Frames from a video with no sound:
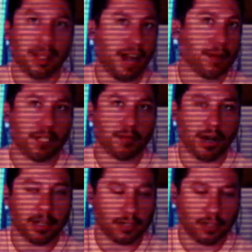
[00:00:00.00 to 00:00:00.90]
seem to be
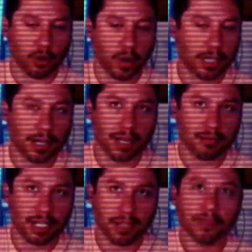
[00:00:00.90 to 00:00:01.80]
dead, and
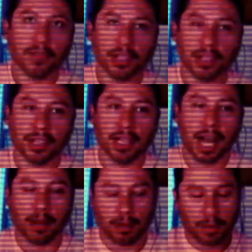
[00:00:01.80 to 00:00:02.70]
TV shows portraying
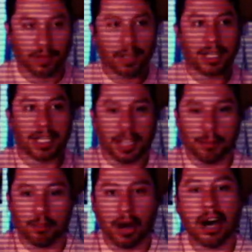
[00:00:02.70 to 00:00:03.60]
wives making their
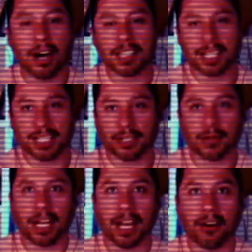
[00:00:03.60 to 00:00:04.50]
husband jump through hoops for
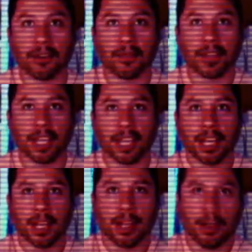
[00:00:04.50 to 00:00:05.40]
sex like Everybody
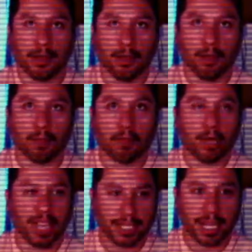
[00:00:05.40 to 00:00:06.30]
Loves Raymond are no
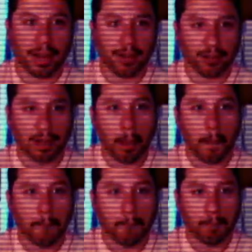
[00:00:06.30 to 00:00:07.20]
longer on the air.
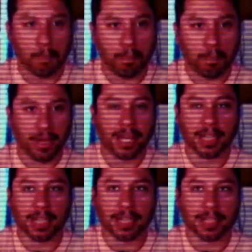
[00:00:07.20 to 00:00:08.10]
Our
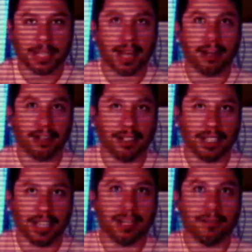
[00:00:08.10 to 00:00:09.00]
society is
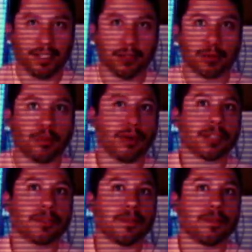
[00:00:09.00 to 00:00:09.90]
broad and
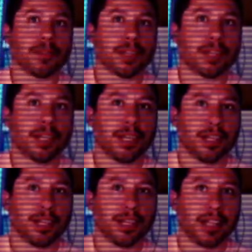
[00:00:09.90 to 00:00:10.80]
diverse enough
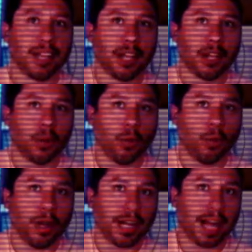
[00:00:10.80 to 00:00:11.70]
to find evidence of
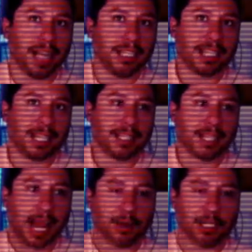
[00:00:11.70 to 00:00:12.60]
whatever macro
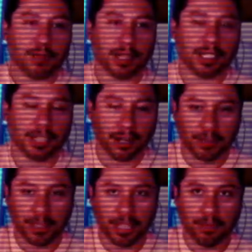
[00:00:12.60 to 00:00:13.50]
society point of
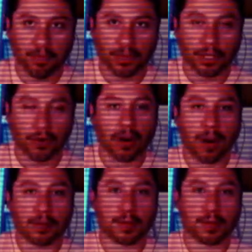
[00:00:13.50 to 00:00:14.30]
view you want to hold.